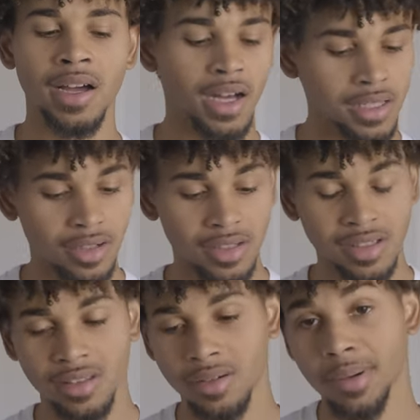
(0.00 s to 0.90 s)
I talked
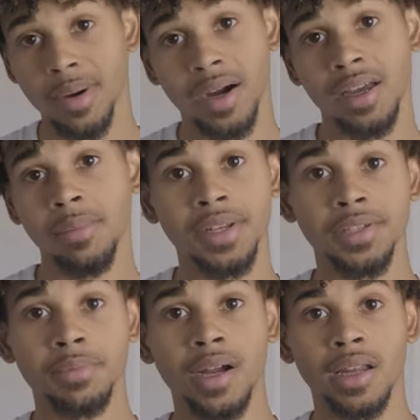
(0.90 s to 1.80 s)
a little bit about him and
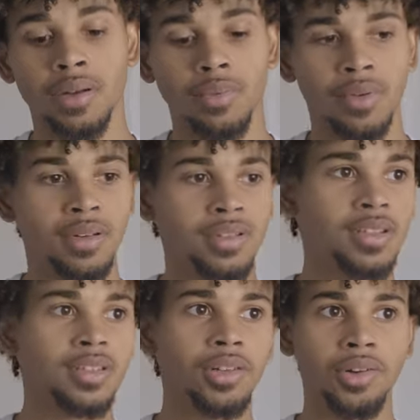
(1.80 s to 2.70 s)
his brand and
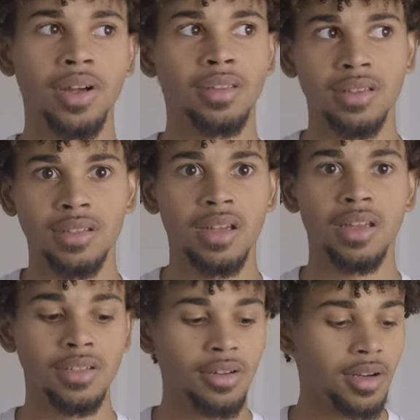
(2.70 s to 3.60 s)
just the crazy shit
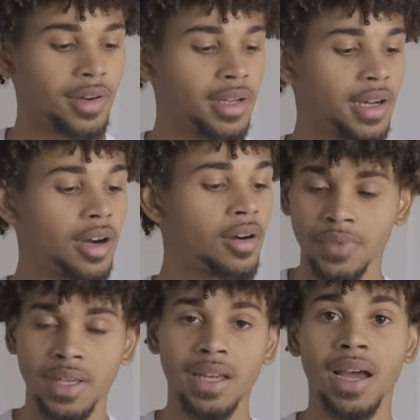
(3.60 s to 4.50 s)
he's doing right now.
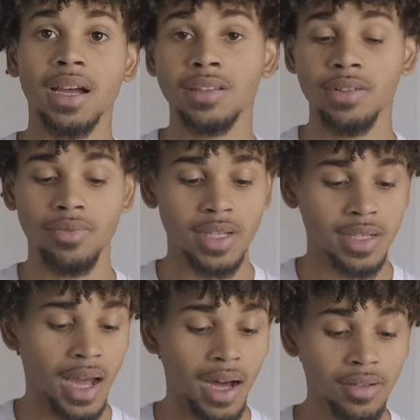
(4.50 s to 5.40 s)
He actually
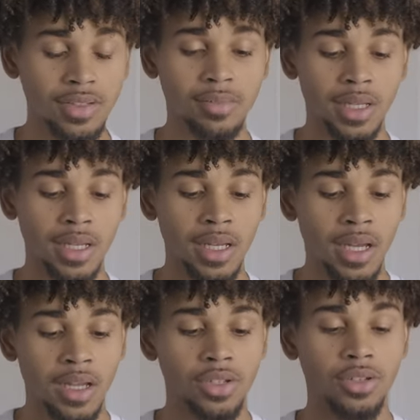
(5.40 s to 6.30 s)
reached out to me
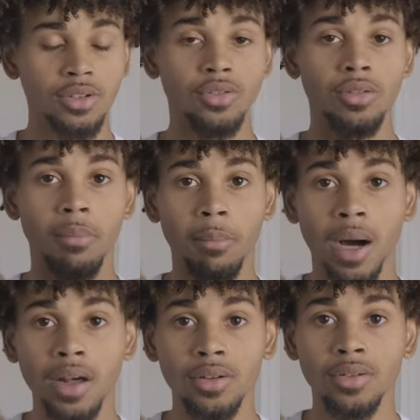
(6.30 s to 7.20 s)
to
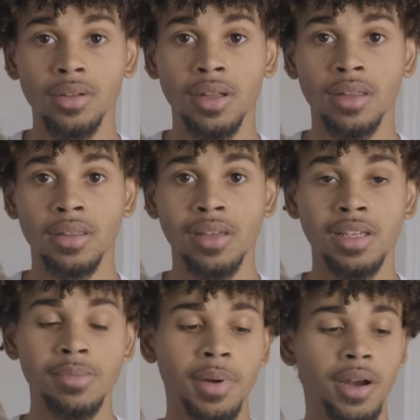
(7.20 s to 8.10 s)
model
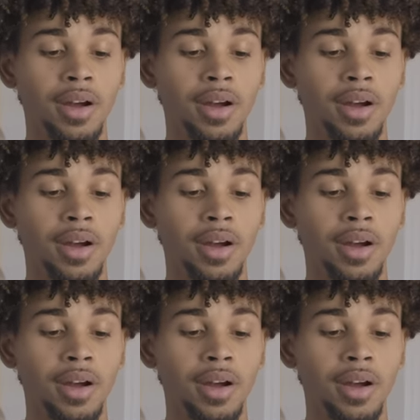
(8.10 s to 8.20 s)
these pair